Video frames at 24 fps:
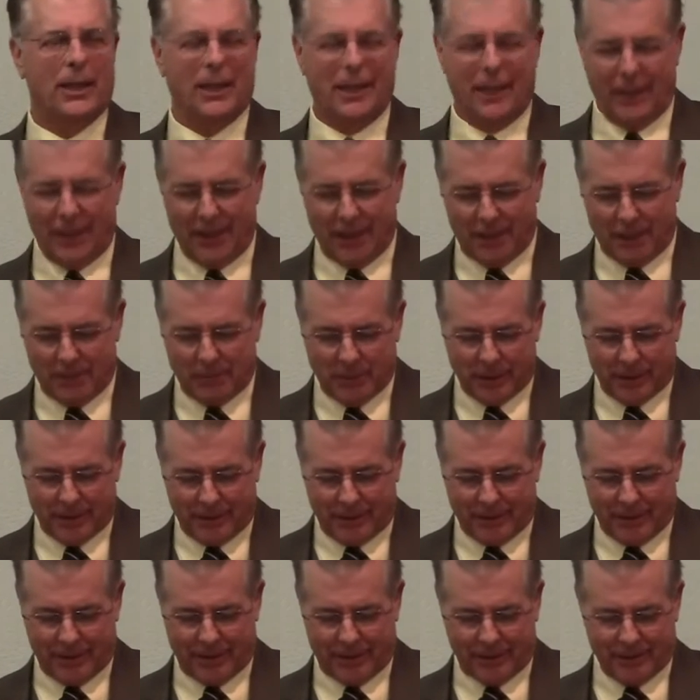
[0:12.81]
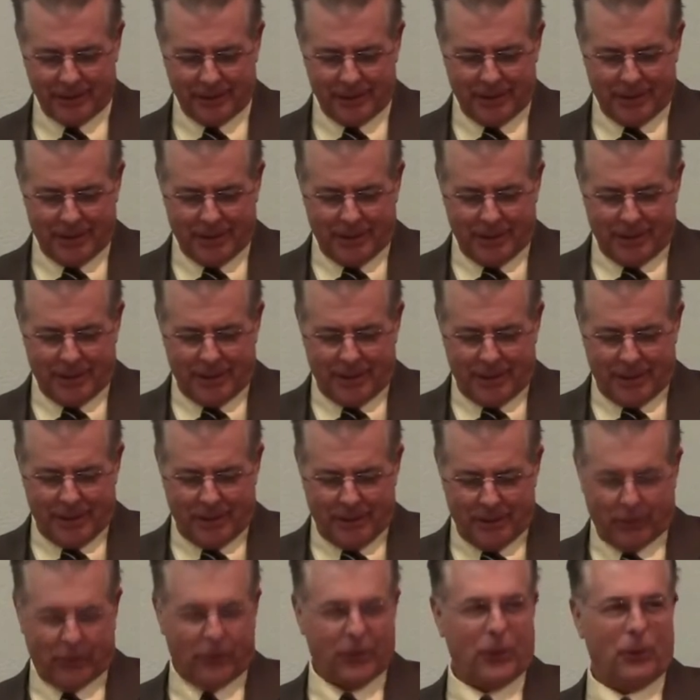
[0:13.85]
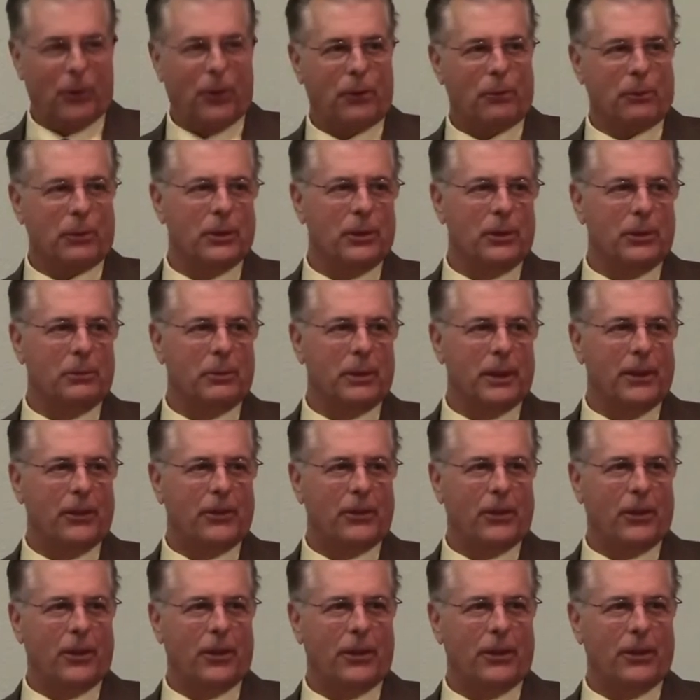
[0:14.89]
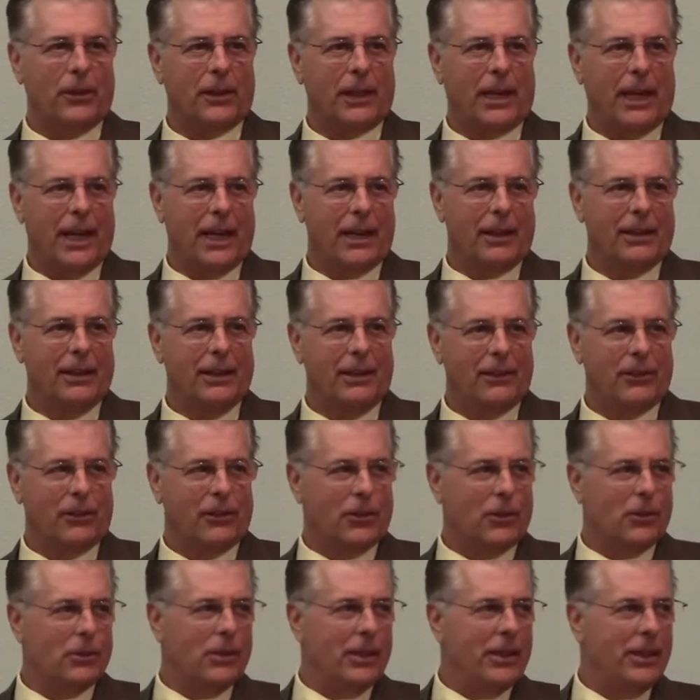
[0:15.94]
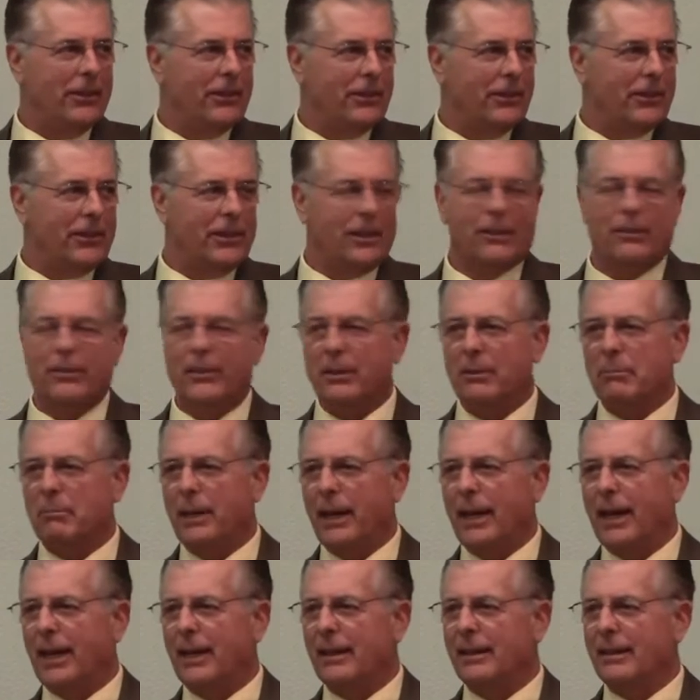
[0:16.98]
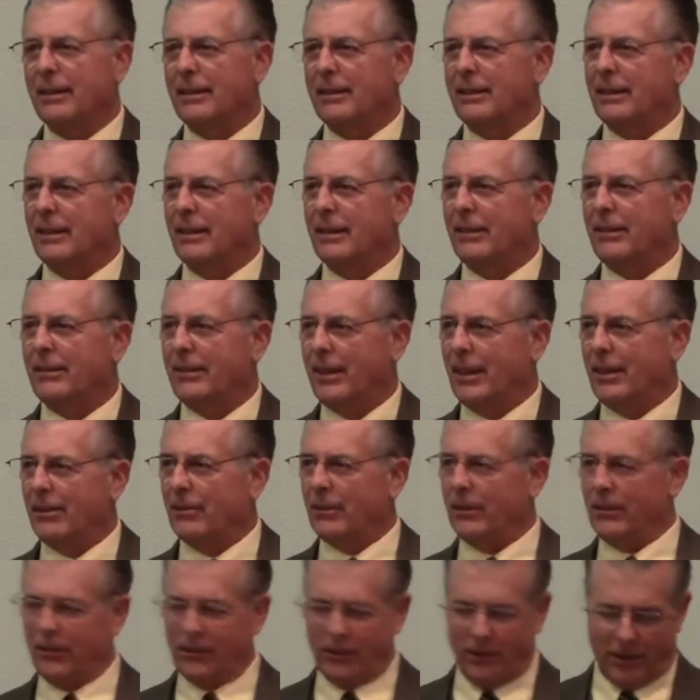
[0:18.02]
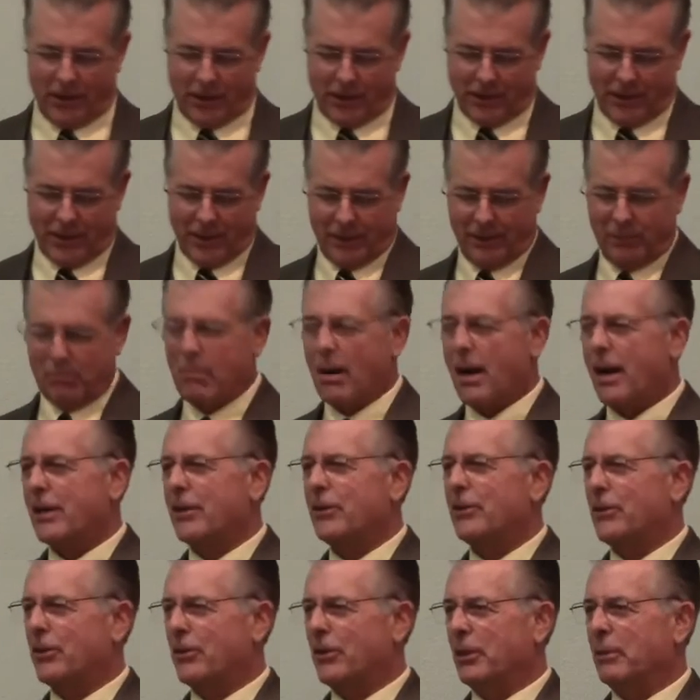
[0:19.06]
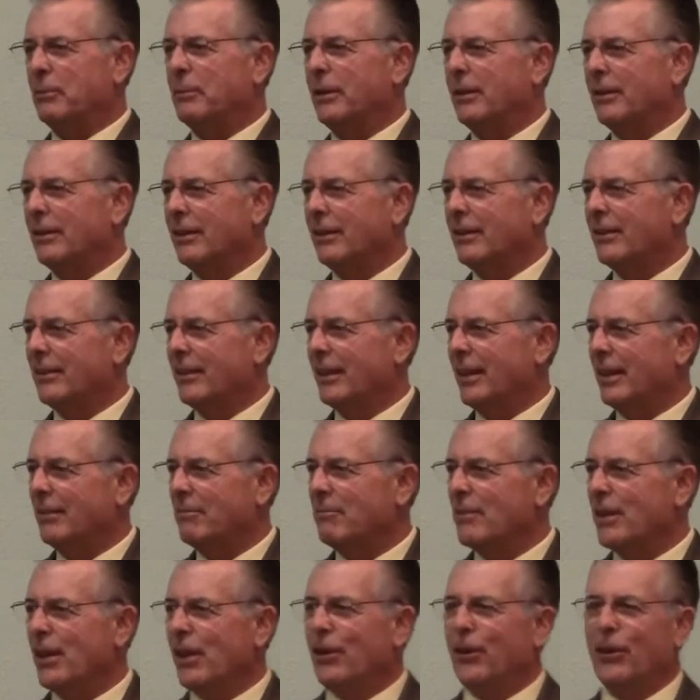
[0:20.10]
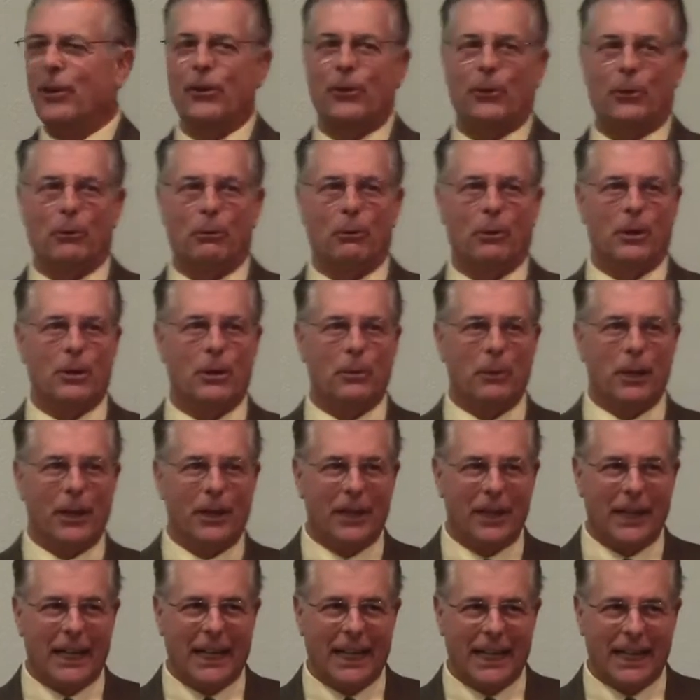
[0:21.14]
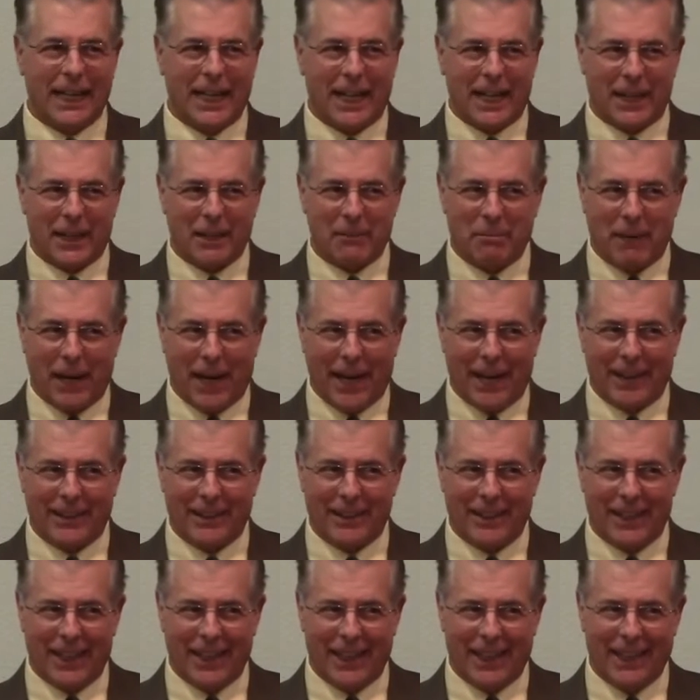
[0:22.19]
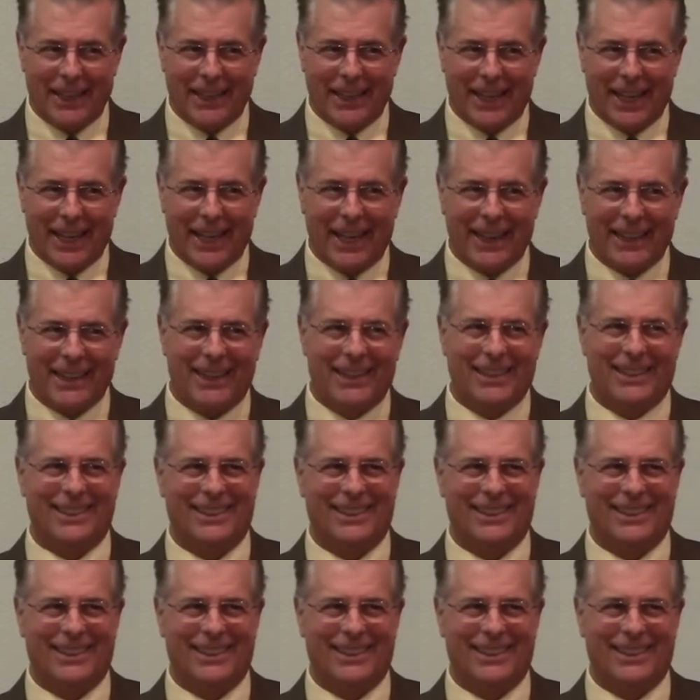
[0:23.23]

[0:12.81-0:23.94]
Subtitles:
But he was so thrilled when he saw the candies and goodies and stuff in the bag that Sandra, his daughter, had to monitor him and say, "So what are we going to eat out of the bag today, Dad?"